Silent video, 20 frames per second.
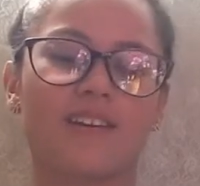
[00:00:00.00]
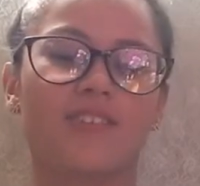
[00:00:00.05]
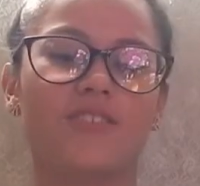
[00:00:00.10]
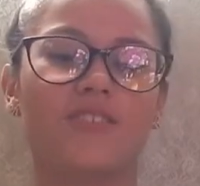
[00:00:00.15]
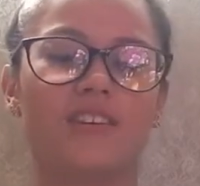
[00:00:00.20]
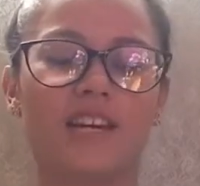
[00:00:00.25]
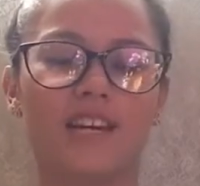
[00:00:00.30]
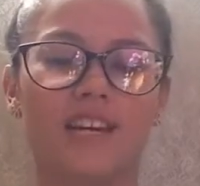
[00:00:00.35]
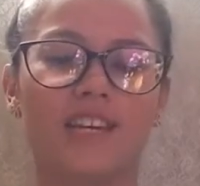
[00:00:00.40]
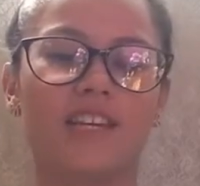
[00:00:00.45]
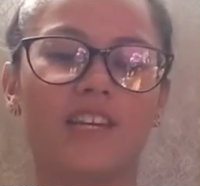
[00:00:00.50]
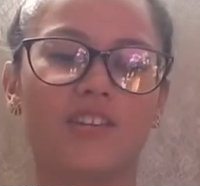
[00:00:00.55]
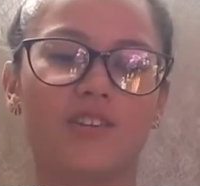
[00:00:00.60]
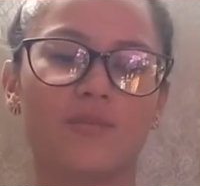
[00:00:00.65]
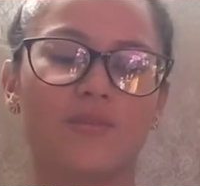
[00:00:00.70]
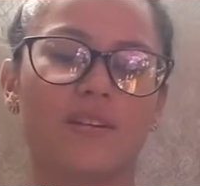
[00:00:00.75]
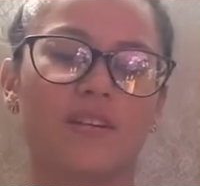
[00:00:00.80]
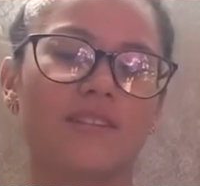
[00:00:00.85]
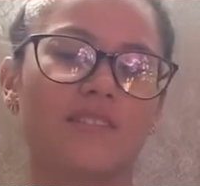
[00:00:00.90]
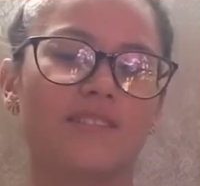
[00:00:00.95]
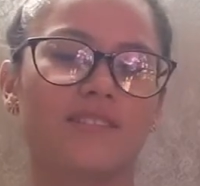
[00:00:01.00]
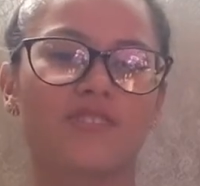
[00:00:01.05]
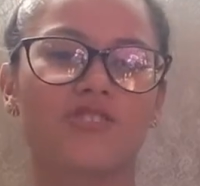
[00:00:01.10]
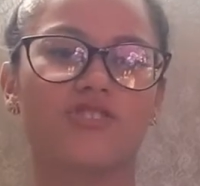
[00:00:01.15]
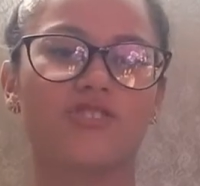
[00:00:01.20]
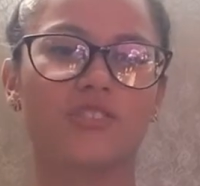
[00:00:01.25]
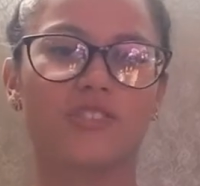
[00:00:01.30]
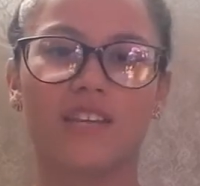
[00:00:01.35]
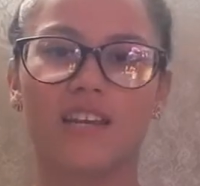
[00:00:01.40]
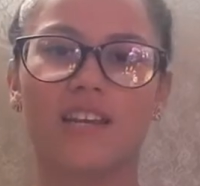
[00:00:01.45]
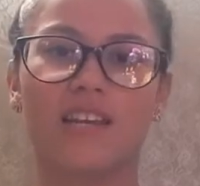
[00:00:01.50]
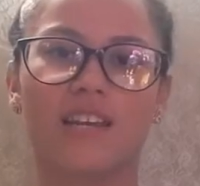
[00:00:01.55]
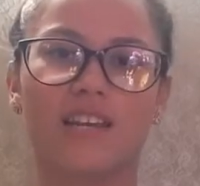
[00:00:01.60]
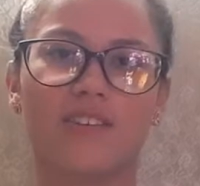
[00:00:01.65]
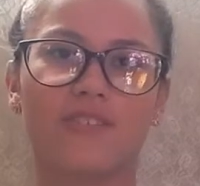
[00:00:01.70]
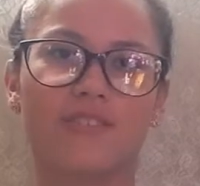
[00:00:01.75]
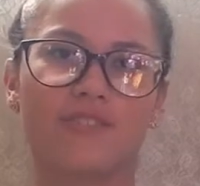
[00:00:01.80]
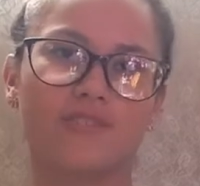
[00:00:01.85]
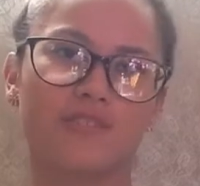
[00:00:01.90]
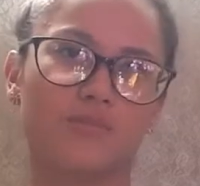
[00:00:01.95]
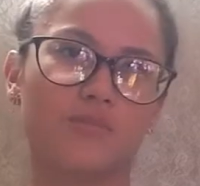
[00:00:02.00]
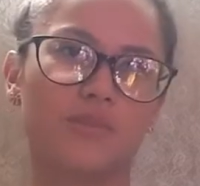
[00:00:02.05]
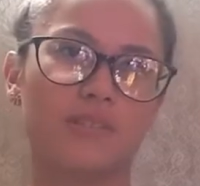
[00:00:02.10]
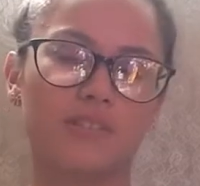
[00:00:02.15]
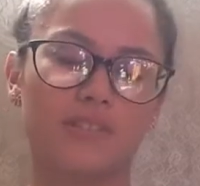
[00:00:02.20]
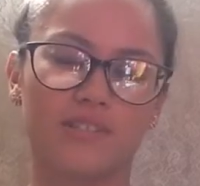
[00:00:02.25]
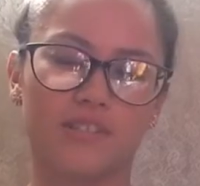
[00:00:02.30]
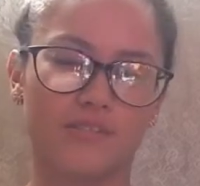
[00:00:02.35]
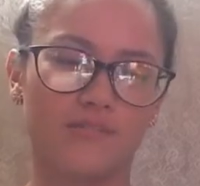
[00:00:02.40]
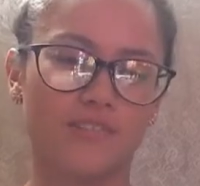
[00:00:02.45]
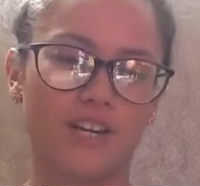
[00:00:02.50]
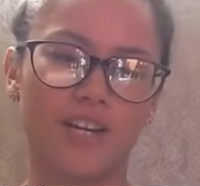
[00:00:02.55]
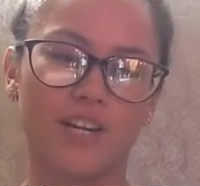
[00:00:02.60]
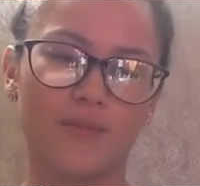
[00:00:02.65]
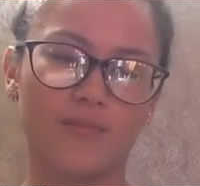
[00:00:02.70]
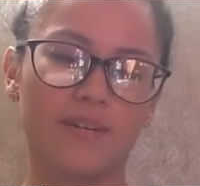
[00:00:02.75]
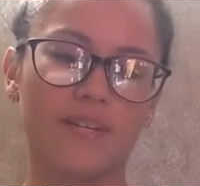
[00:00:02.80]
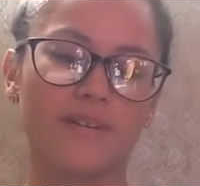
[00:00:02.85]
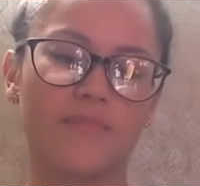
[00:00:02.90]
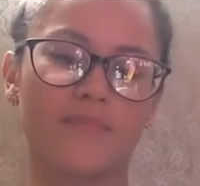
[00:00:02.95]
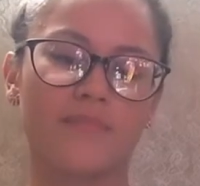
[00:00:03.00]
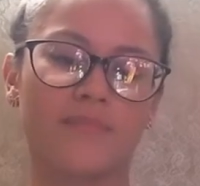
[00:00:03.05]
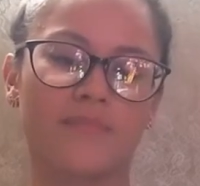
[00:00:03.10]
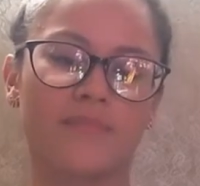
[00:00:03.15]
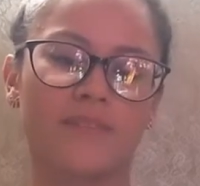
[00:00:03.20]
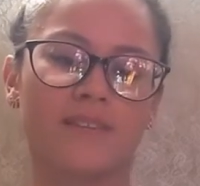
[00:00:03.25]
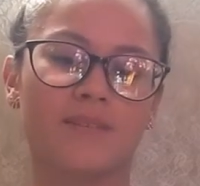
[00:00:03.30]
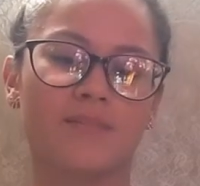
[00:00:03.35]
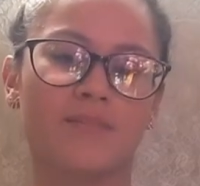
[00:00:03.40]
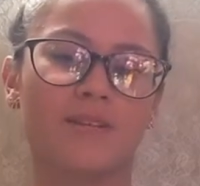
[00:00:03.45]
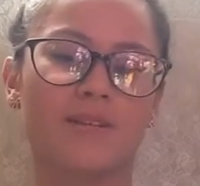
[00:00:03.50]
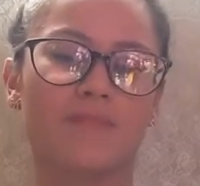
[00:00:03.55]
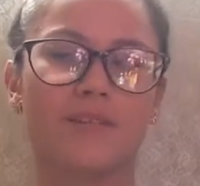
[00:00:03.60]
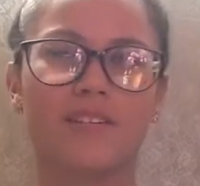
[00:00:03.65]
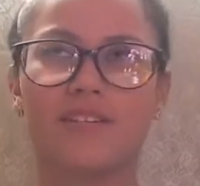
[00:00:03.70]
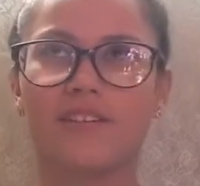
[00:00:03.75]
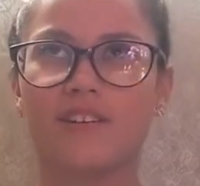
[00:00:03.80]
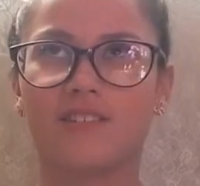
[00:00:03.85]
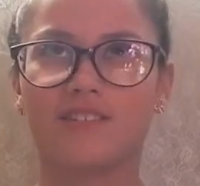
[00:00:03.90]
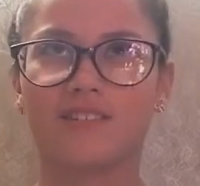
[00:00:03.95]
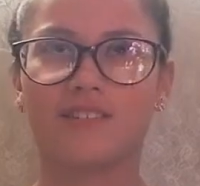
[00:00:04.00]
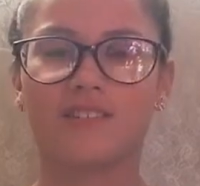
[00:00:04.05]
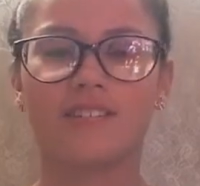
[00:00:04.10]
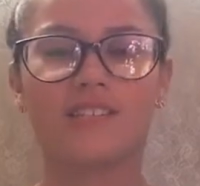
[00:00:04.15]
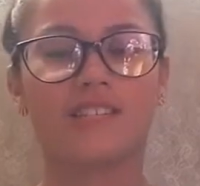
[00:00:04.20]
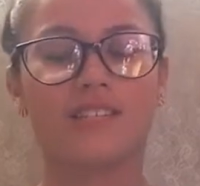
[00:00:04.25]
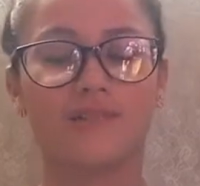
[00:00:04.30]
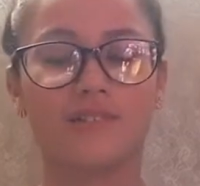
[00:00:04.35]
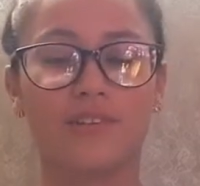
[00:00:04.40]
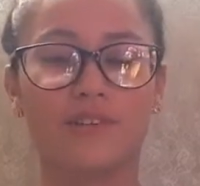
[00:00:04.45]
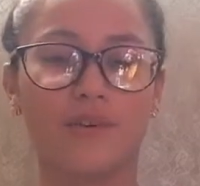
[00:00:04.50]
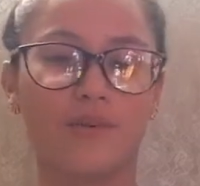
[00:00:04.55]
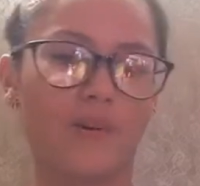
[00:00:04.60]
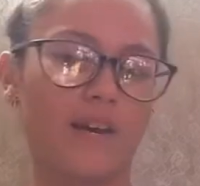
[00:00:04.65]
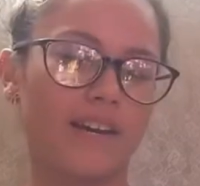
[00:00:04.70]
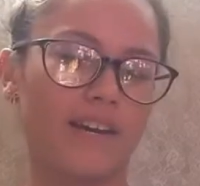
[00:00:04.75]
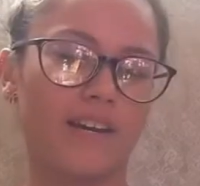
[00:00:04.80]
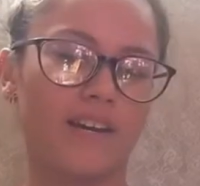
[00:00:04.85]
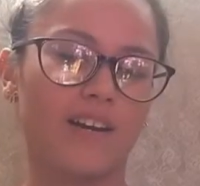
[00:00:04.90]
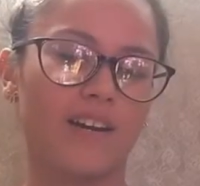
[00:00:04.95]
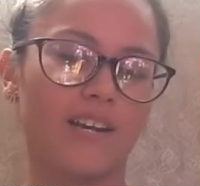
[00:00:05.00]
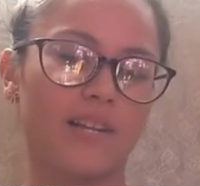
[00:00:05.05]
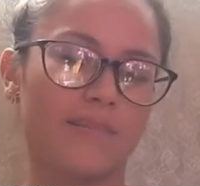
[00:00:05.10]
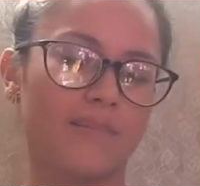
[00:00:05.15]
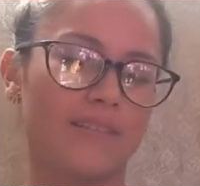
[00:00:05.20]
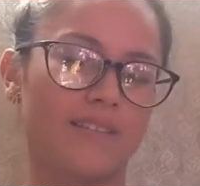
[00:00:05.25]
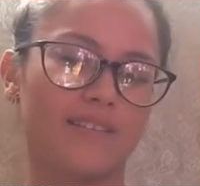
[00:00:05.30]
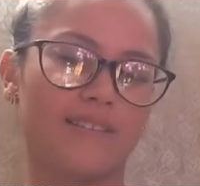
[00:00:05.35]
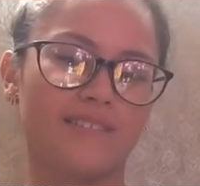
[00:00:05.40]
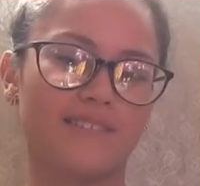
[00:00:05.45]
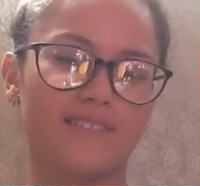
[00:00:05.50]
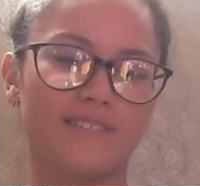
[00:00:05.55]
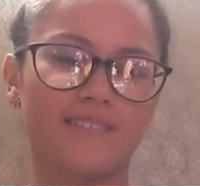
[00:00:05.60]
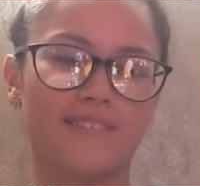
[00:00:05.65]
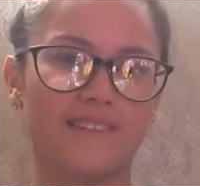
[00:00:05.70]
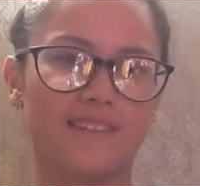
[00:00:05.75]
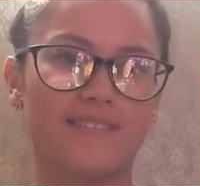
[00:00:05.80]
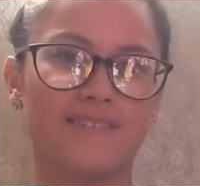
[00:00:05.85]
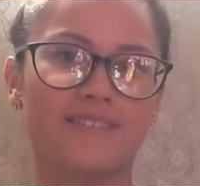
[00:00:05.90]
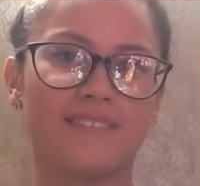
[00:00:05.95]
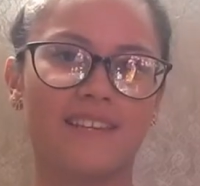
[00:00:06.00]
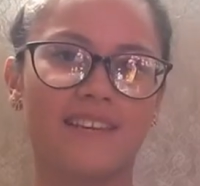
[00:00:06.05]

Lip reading: You get it either because it's genetic or something in the environment. But my doctor doesn't even know why I got it because it's not.